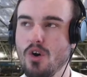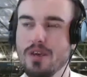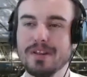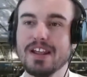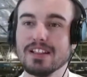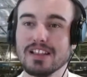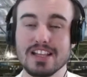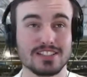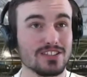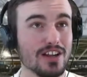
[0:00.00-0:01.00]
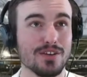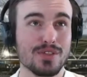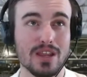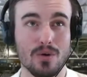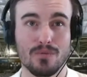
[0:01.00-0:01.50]
But nonetheless, I do
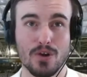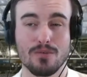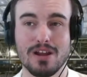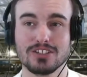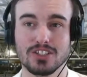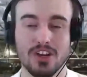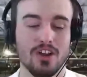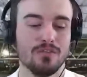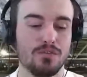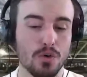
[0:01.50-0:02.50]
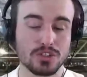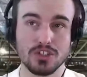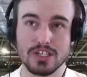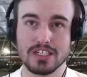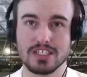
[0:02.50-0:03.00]
thank you all very much for
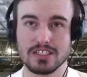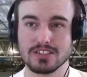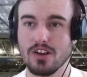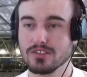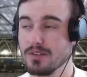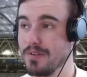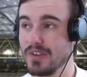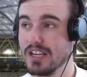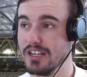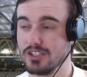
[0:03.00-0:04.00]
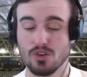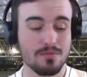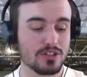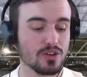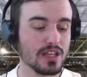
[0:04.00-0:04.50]
tuning into this live stream. If you did enjoy, be
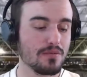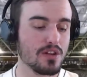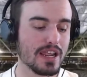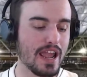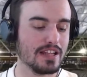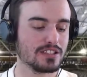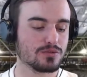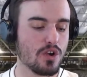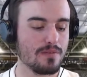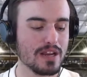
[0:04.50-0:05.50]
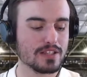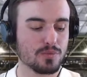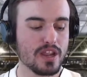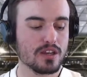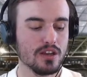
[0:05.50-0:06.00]
sure to leave a like and subscribe. Next
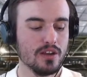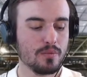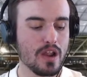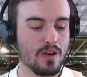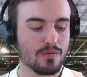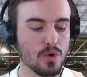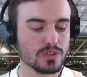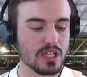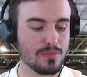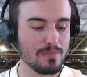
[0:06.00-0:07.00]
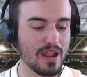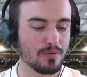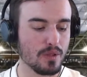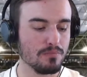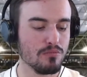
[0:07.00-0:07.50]
week, we are, of course, going to be back
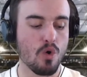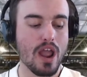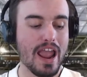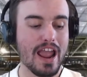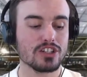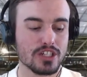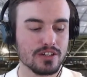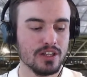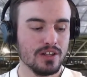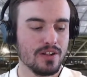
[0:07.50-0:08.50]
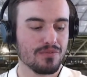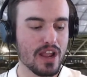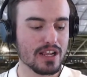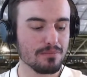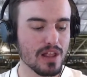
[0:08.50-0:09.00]
with more action
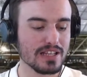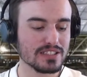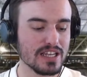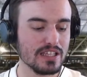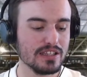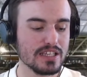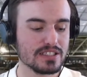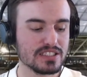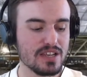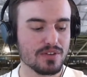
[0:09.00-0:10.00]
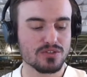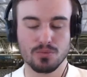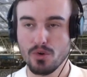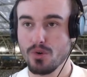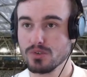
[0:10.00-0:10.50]
taking place in the Sevens
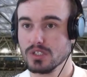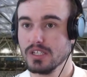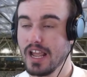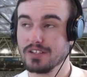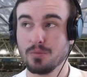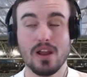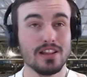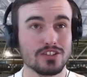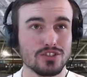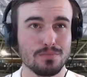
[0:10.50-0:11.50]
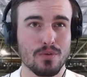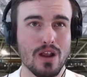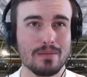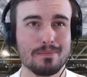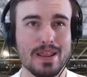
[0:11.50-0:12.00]
world, as well as Super
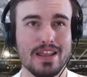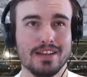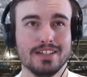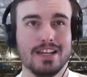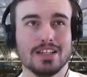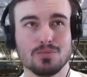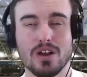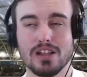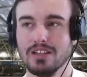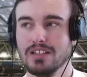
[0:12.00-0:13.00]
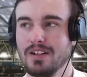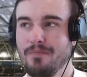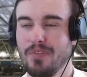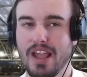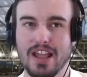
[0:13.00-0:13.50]
Rugby, as well
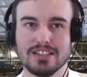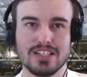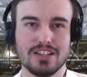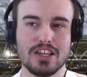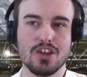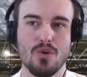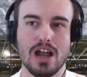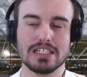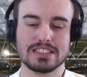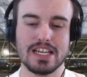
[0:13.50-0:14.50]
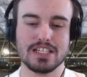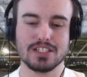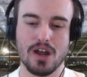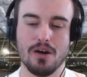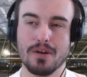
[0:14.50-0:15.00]
as the URC as
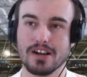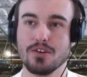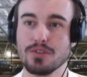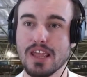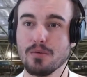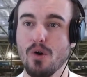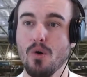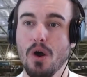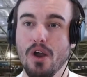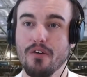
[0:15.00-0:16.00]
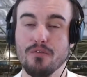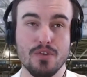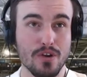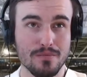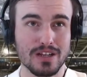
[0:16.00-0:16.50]
well. But I do thank you all
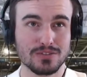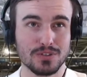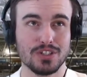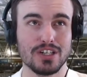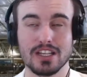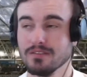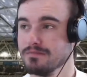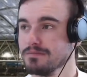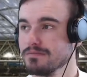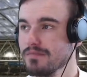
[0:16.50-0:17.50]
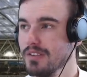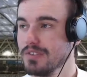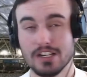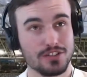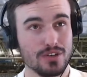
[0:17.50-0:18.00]
very much for tuning in. If you
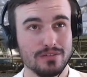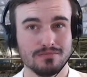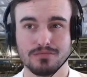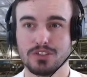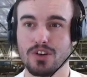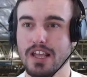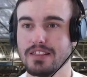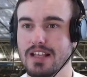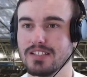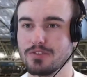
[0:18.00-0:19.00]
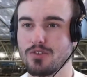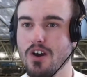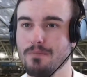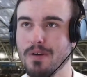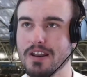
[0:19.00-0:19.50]
did enjoy, be sure to hit that
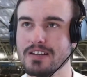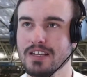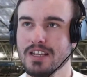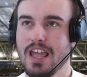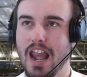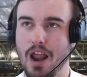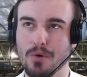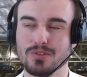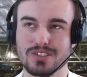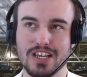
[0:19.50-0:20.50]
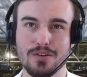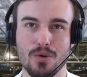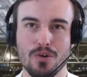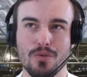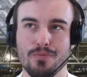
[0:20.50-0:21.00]
subscribe button, and I will see you
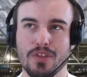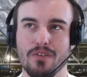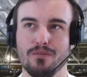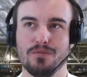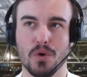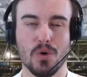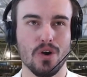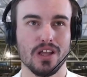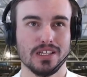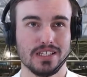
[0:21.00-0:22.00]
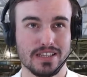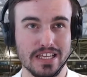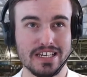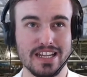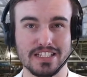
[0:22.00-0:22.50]
all for the
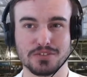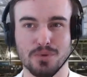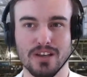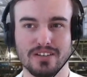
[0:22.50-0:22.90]
next one.